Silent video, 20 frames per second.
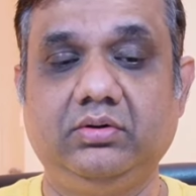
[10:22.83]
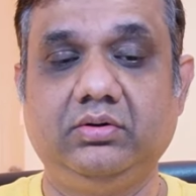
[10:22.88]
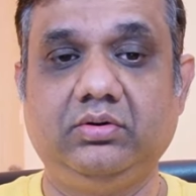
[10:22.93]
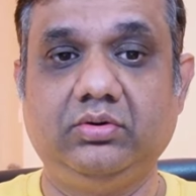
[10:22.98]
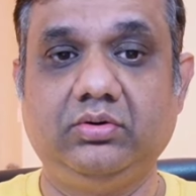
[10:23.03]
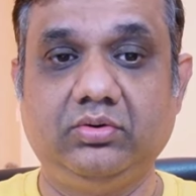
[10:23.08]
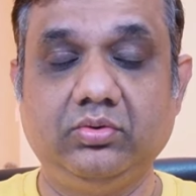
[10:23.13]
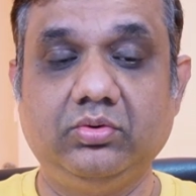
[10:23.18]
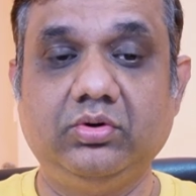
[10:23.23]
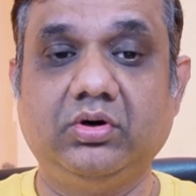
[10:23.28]

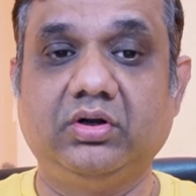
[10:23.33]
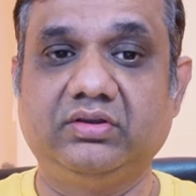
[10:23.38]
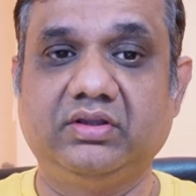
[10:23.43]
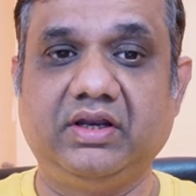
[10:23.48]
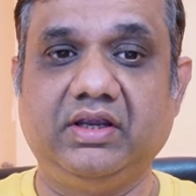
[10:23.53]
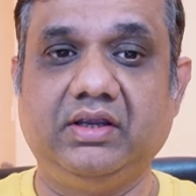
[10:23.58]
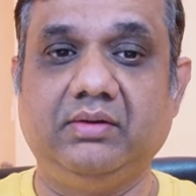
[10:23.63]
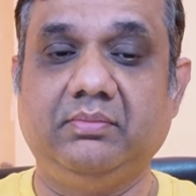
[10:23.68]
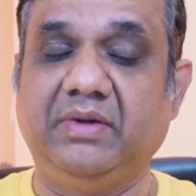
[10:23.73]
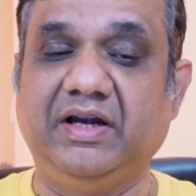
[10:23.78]
2 or
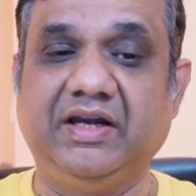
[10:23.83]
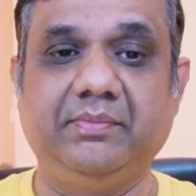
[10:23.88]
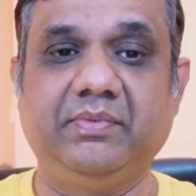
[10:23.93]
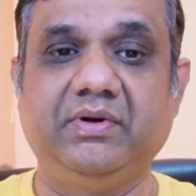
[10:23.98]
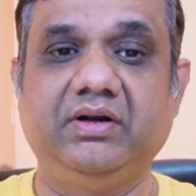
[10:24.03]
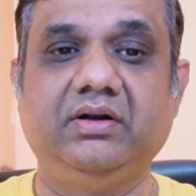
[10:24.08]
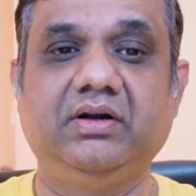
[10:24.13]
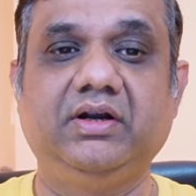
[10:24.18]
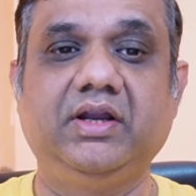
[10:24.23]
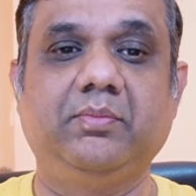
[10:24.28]
3 multiple
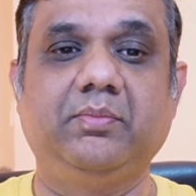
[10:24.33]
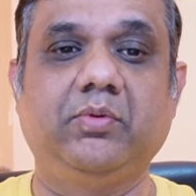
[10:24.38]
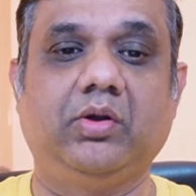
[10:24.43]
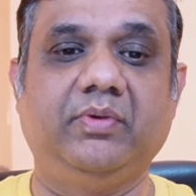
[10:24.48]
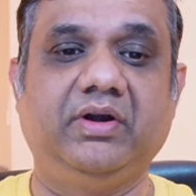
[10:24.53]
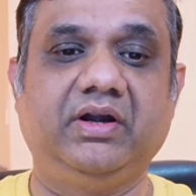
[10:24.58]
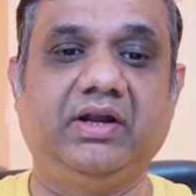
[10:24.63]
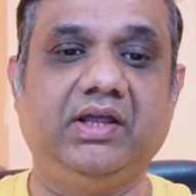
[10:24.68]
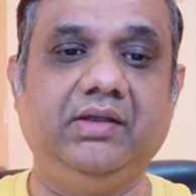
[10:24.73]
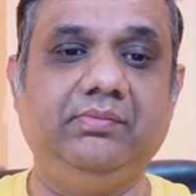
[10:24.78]

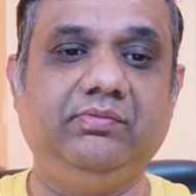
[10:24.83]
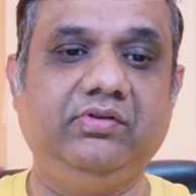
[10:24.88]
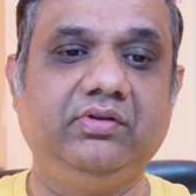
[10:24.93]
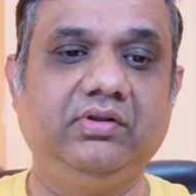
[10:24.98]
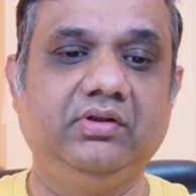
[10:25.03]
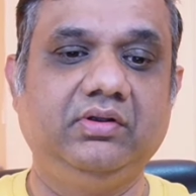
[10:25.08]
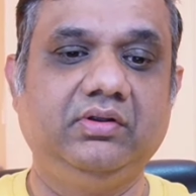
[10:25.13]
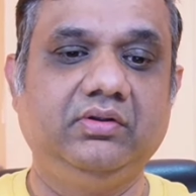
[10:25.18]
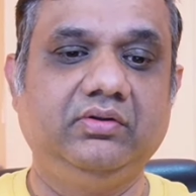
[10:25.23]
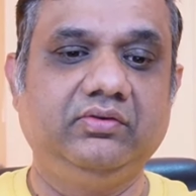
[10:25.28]
deployment types.
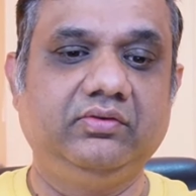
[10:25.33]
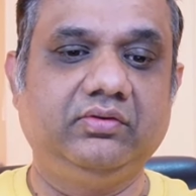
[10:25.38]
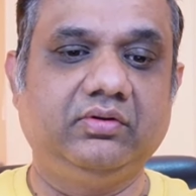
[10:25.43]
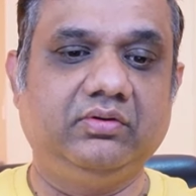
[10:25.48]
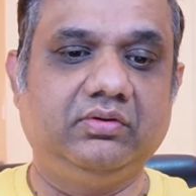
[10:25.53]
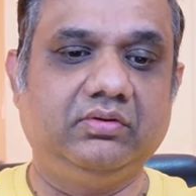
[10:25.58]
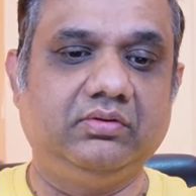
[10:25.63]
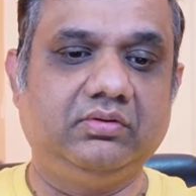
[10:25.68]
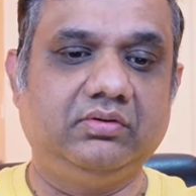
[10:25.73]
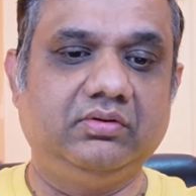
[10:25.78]

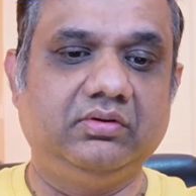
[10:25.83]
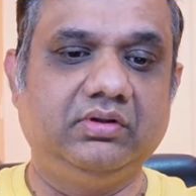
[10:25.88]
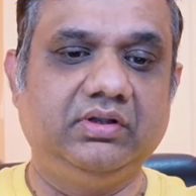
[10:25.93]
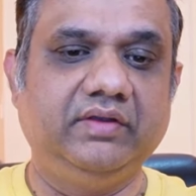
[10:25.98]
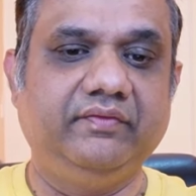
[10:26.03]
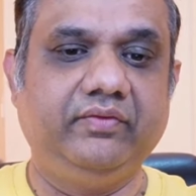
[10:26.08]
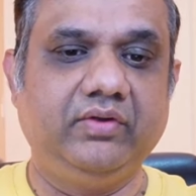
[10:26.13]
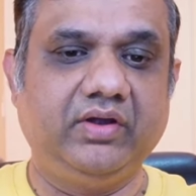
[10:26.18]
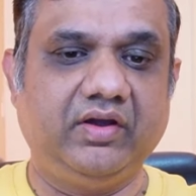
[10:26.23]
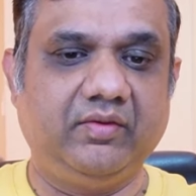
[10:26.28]
So
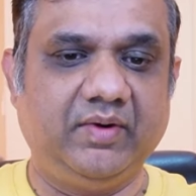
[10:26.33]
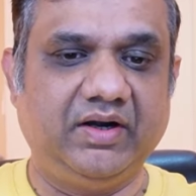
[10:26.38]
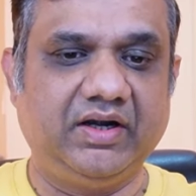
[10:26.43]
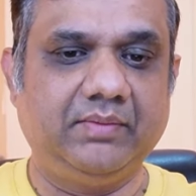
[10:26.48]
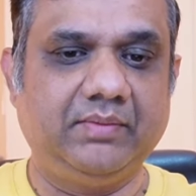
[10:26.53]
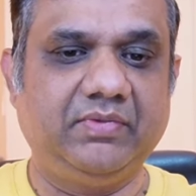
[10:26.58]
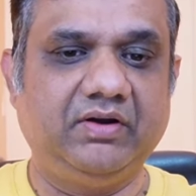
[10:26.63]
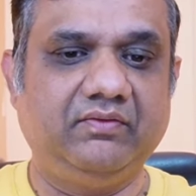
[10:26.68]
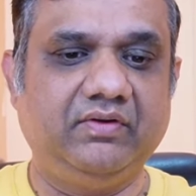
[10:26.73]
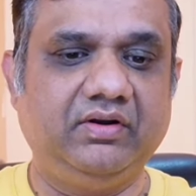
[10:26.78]
if you have
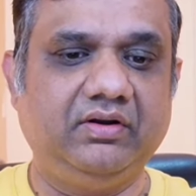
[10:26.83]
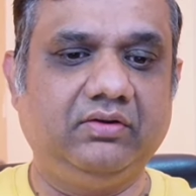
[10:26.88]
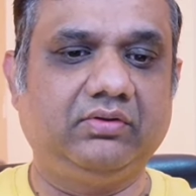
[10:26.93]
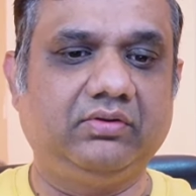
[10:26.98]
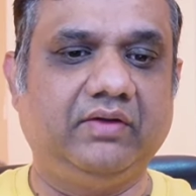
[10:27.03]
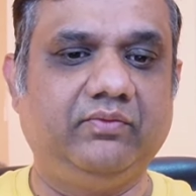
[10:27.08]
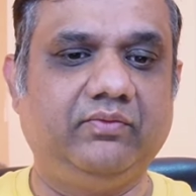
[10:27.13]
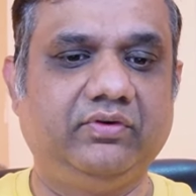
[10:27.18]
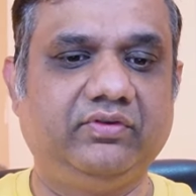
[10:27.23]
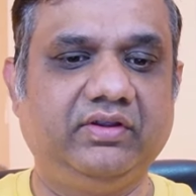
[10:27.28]
multiple ones, so I
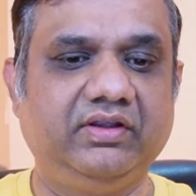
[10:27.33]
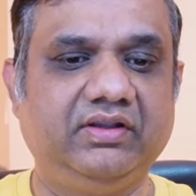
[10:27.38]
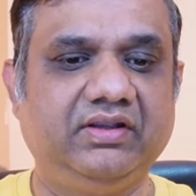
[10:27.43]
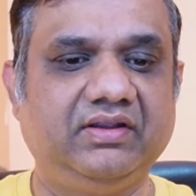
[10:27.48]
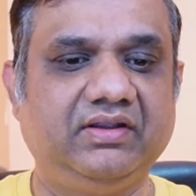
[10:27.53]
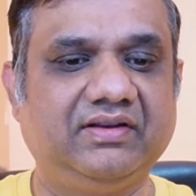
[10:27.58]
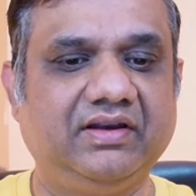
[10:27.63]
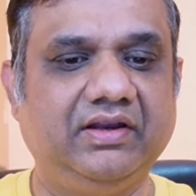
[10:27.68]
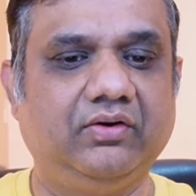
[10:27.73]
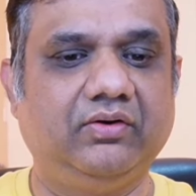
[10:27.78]
would say
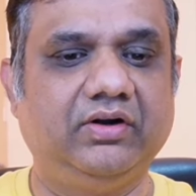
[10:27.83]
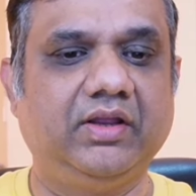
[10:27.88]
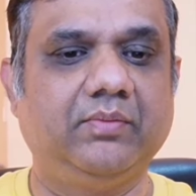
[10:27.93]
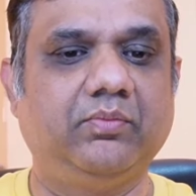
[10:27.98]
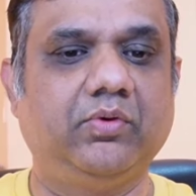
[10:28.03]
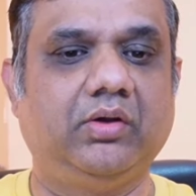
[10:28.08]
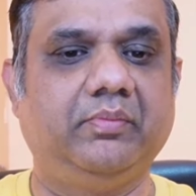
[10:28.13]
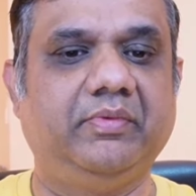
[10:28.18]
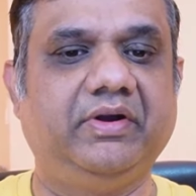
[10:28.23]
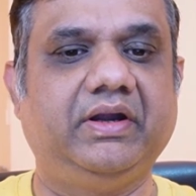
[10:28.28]
just click on
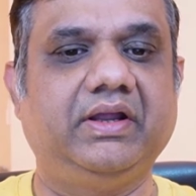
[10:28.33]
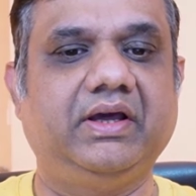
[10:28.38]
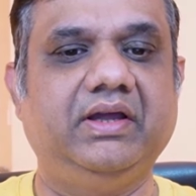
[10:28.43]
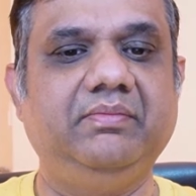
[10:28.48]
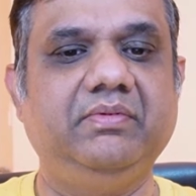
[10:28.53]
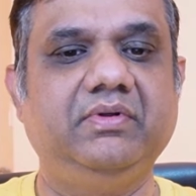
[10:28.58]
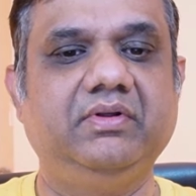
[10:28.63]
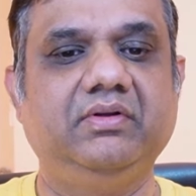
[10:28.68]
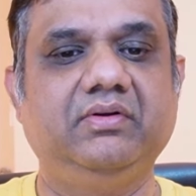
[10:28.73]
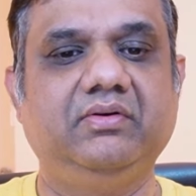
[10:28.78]
deployment type.
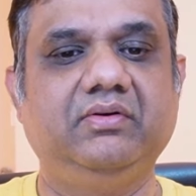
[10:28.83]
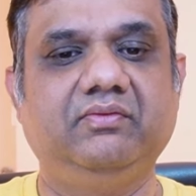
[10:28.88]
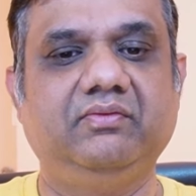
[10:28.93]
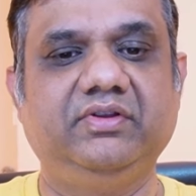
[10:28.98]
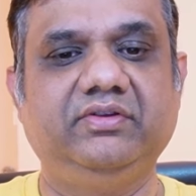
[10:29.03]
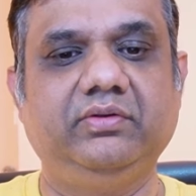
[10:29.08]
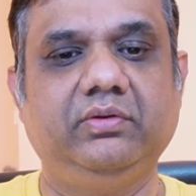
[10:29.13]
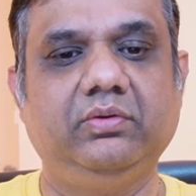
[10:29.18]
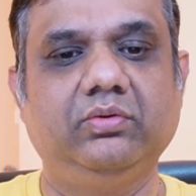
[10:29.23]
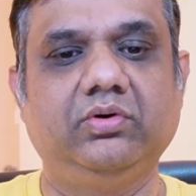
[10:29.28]

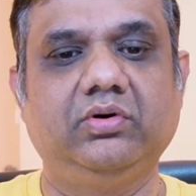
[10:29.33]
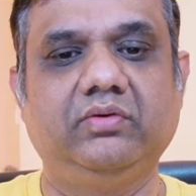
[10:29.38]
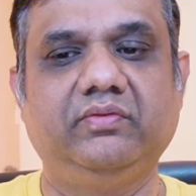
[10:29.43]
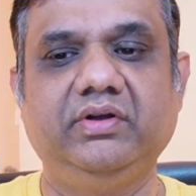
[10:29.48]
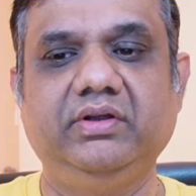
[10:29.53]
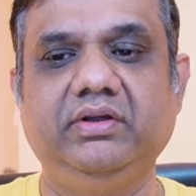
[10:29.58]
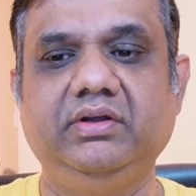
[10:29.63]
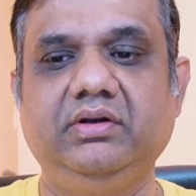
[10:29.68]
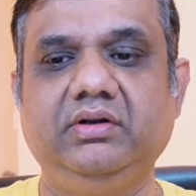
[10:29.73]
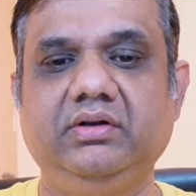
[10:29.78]
Once you look over
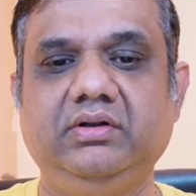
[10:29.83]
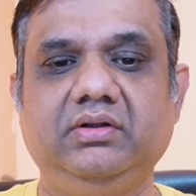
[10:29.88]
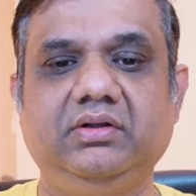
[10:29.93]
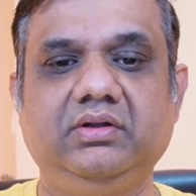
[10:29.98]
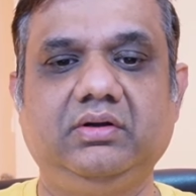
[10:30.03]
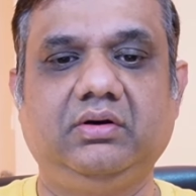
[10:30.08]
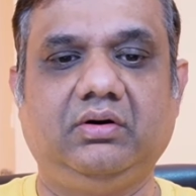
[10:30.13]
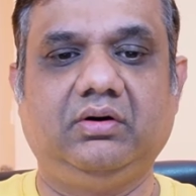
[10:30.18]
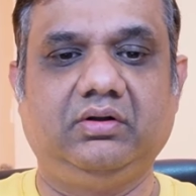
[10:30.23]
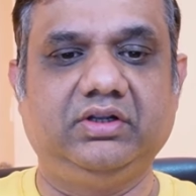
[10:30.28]
here
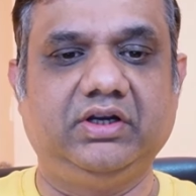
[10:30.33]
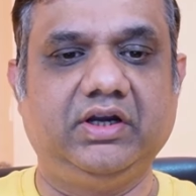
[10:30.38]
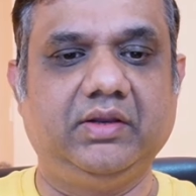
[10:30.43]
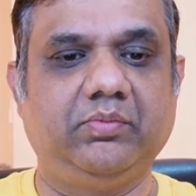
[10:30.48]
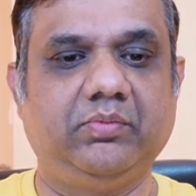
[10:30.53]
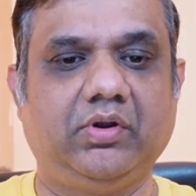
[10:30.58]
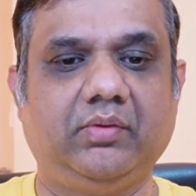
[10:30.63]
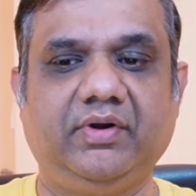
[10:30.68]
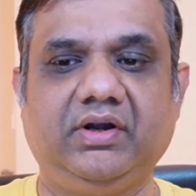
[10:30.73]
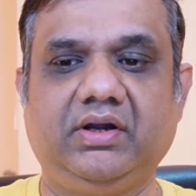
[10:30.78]
on the
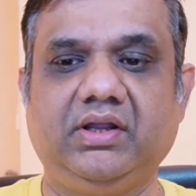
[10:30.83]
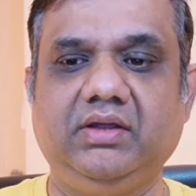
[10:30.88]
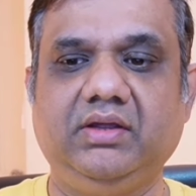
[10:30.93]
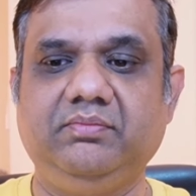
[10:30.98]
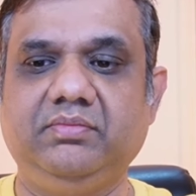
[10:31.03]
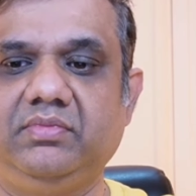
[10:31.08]
deployment type,